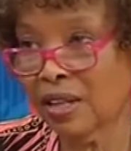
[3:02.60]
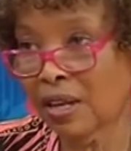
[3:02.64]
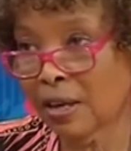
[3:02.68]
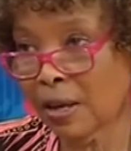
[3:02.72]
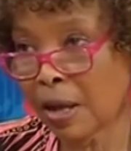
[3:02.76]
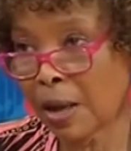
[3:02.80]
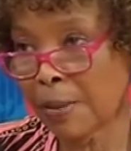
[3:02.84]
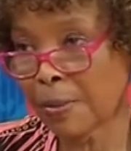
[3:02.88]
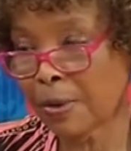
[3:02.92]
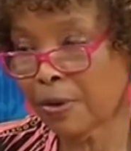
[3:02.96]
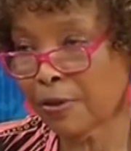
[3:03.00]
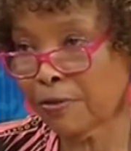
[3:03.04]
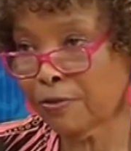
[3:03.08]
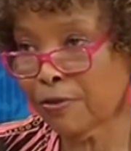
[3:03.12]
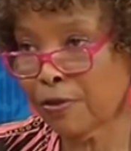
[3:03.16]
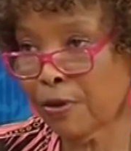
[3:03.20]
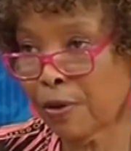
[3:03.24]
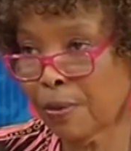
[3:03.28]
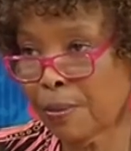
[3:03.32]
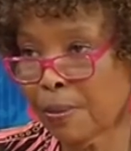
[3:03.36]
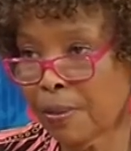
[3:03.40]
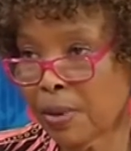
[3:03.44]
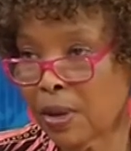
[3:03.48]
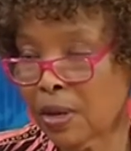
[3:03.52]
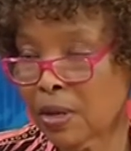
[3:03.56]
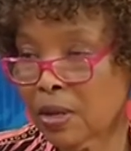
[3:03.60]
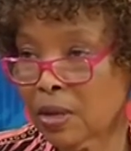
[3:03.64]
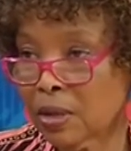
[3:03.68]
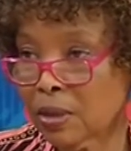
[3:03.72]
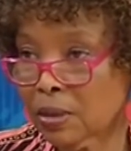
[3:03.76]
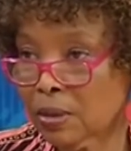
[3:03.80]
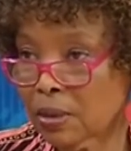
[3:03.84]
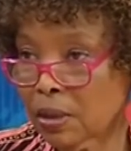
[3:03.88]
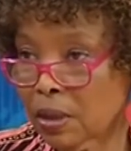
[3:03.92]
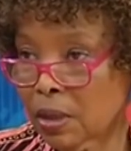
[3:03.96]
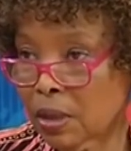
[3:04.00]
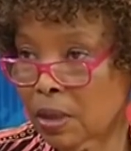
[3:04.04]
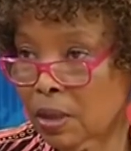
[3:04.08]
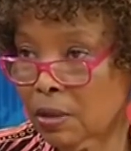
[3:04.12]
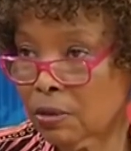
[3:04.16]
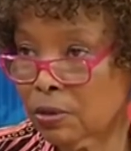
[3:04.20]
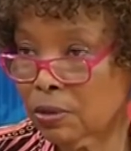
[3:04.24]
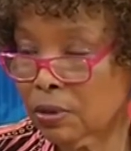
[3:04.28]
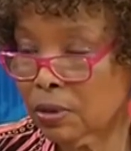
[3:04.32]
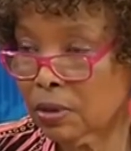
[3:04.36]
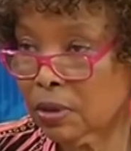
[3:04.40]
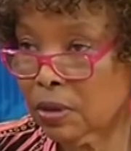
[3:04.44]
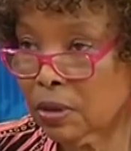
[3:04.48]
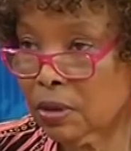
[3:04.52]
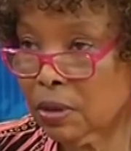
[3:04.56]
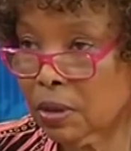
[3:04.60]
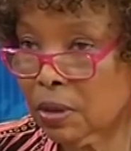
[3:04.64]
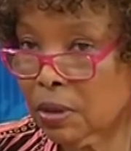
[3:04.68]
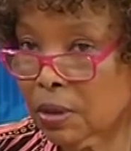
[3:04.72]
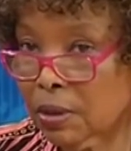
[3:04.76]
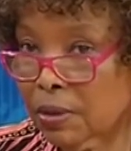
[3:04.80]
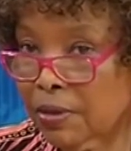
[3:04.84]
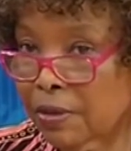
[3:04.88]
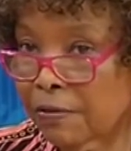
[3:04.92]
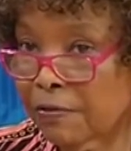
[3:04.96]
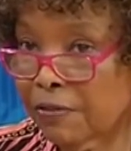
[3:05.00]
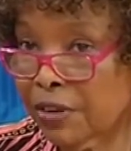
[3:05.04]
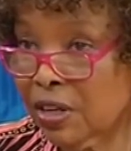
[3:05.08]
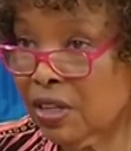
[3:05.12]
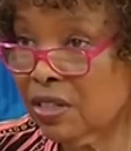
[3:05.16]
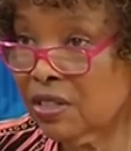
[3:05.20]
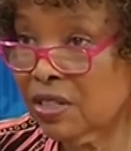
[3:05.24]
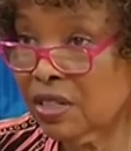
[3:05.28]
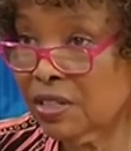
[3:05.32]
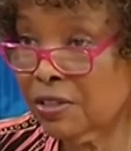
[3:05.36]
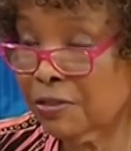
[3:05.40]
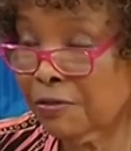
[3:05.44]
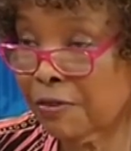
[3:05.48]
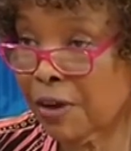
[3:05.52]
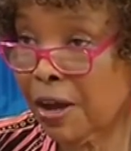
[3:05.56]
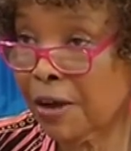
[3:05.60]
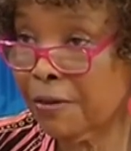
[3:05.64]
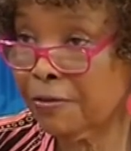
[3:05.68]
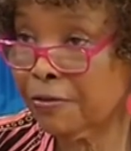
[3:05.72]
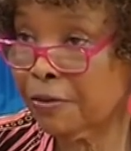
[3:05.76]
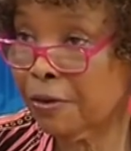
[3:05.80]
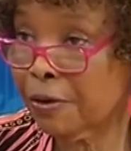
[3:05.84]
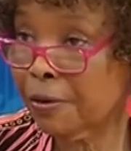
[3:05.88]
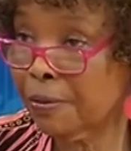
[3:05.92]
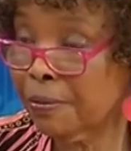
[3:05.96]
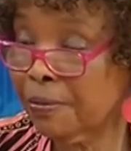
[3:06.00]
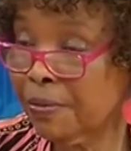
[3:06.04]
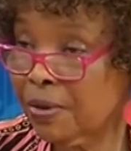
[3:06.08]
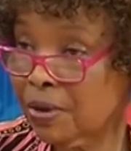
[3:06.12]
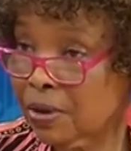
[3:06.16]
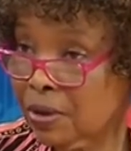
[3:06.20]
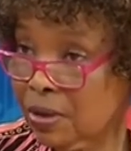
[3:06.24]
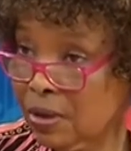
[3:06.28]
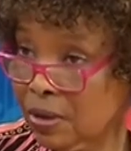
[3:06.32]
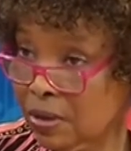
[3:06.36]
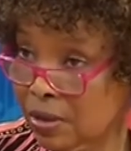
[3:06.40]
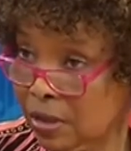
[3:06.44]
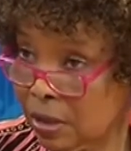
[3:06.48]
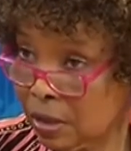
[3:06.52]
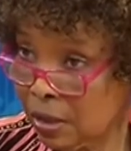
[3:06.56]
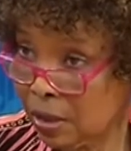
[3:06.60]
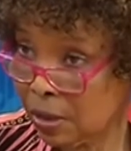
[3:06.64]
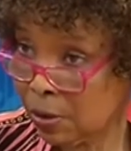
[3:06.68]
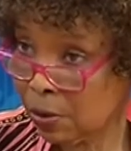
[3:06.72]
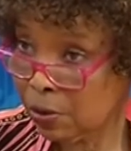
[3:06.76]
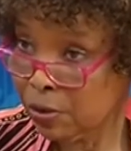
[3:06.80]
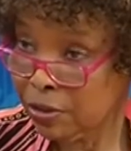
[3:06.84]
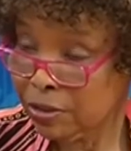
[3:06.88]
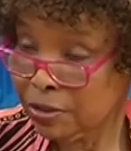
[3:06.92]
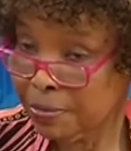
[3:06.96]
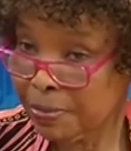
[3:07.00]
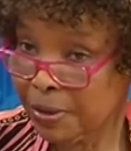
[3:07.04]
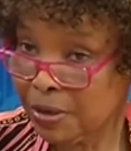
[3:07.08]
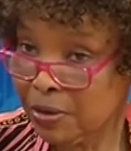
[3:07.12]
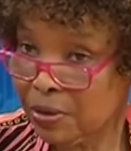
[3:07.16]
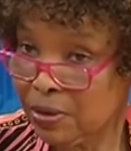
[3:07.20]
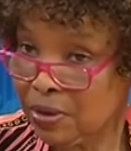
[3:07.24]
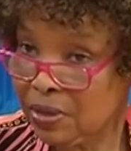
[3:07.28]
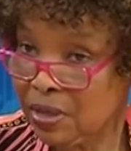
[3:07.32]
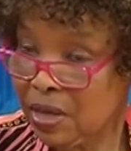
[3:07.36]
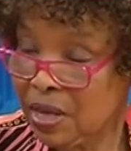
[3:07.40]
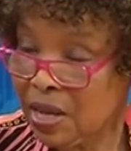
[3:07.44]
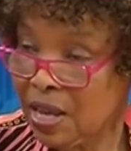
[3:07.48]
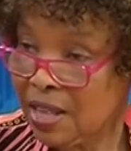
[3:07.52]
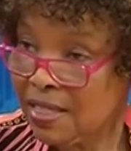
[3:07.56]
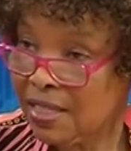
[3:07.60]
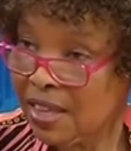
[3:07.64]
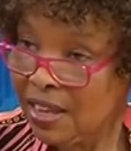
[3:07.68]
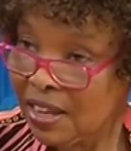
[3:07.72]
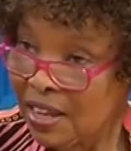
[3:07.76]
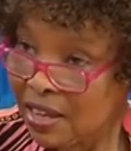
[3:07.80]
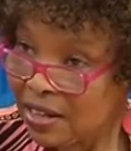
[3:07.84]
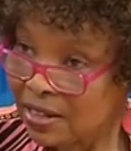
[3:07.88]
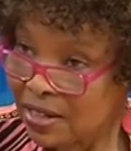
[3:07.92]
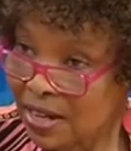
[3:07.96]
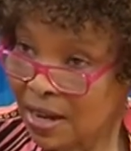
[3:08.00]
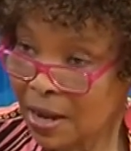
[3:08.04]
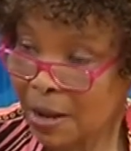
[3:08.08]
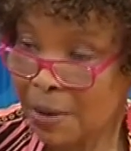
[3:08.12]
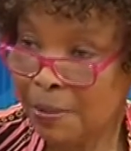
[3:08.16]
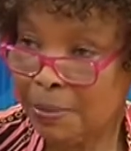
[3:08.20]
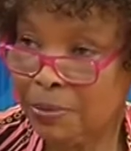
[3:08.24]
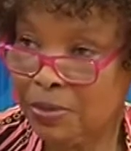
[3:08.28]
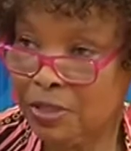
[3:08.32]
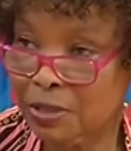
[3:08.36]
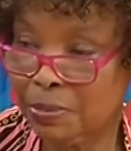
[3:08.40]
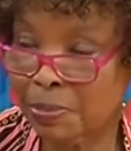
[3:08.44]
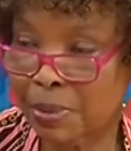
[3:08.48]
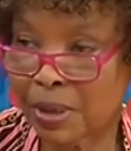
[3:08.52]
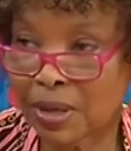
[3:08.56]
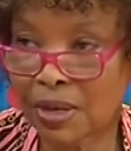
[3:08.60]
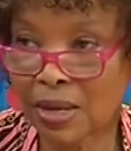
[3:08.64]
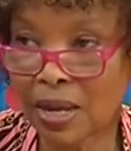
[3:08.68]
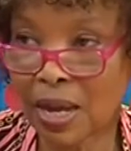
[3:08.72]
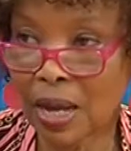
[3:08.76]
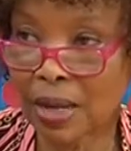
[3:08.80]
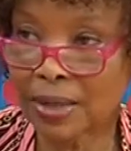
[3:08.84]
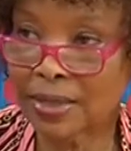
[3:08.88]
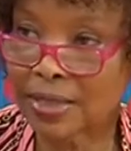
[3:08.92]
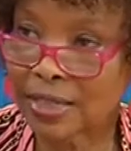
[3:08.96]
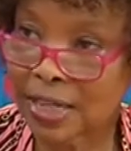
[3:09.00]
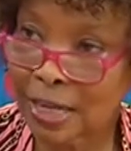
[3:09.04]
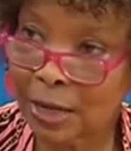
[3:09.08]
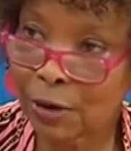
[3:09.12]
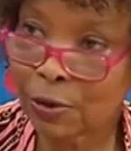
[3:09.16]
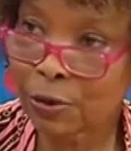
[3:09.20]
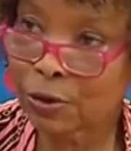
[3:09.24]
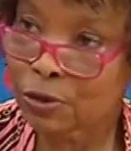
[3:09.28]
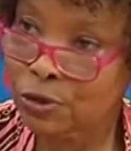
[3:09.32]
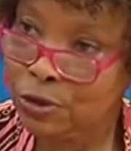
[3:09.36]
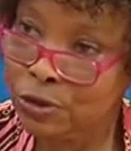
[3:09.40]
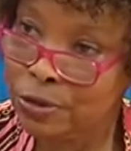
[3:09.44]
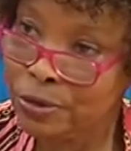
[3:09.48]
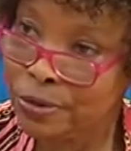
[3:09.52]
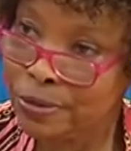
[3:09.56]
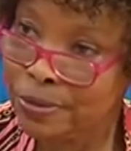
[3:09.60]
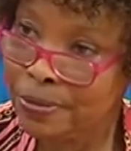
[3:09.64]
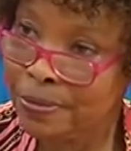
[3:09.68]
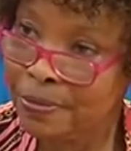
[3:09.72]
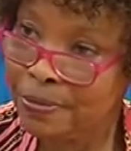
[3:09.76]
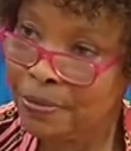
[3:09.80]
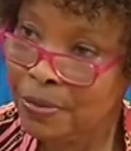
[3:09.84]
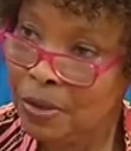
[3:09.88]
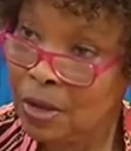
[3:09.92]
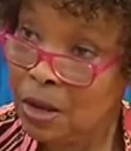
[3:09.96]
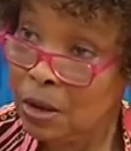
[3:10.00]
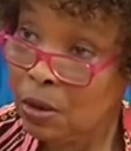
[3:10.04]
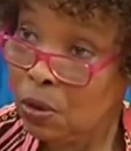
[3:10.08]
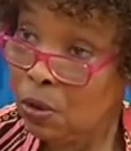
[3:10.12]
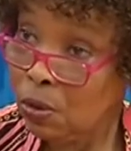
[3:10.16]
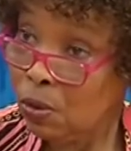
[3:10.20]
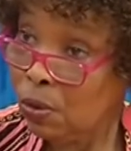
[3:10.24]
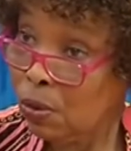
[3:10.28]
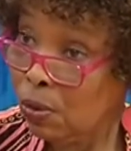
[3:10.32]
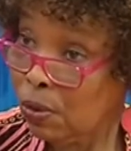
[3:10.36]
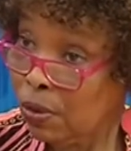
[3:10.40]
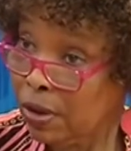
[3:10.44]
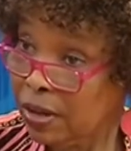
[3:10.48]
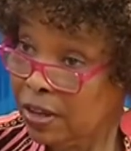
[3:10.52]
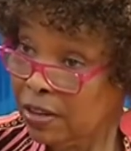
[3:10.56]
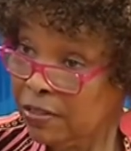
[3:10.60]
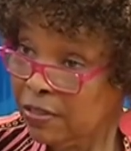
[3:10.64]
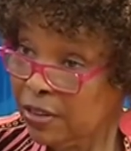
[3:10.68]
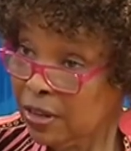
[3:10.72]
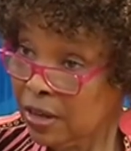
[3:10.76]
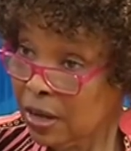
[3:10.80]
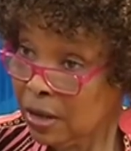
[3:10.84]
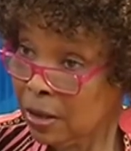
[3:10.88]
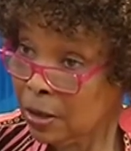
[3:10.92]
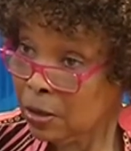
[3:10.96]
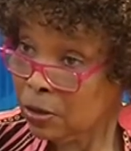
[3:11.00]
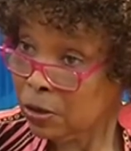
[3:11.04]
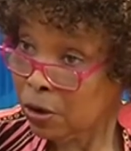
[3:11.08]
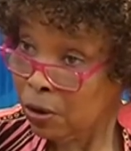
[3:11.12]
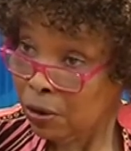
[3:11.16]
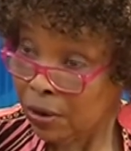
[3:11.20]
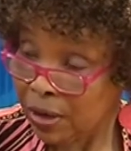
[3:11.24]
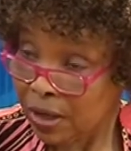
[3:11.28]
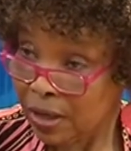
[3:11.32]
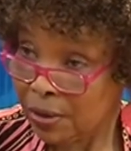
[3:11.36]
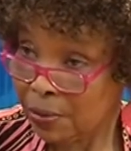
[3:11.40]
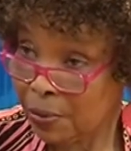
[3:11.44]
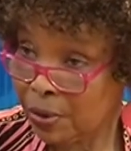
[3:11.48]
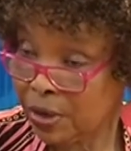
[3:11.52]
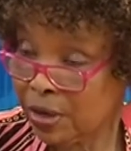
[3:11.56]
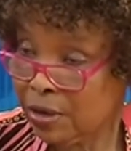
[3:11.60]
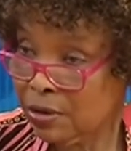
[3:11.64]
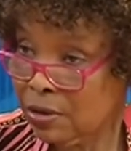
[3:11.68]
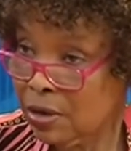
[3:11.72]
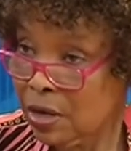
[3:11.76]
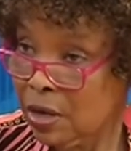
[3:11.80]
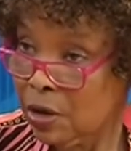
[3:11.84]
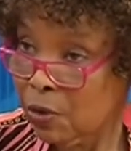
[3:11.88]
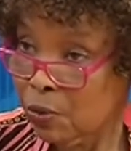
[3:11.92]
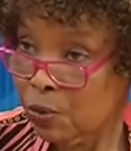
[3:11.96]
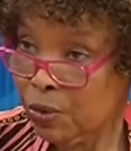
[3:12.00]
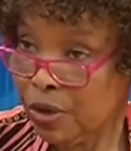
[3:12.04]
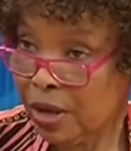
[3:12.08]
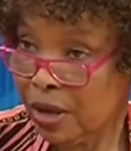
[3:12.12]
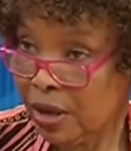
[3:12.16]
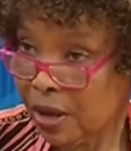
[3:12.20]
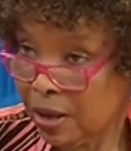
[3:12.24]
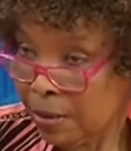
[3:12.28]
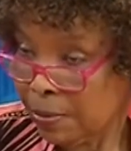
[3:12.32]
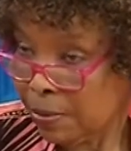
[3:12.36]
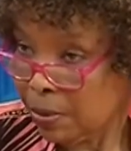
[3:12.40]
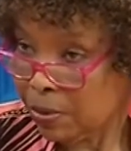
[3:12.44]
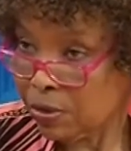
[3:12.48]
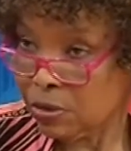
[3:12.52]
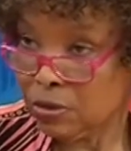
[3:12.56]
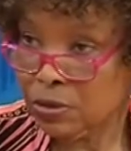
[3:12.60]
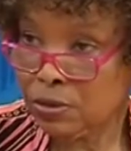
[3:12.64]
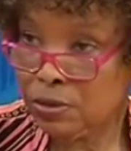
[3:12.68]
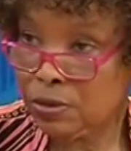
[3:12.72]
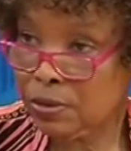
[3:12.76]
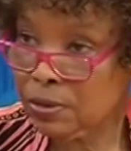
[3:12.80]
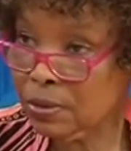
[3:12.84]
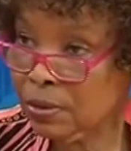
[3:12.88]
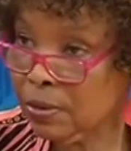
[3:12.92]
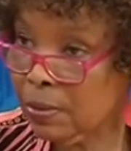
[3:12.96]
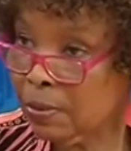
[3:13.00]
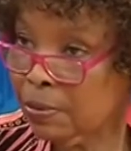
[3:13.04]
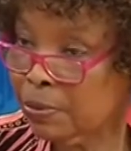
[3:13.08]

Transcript: they are coming from the villages far from the hospitals. They can come spend a day or two, or even longer when we are able to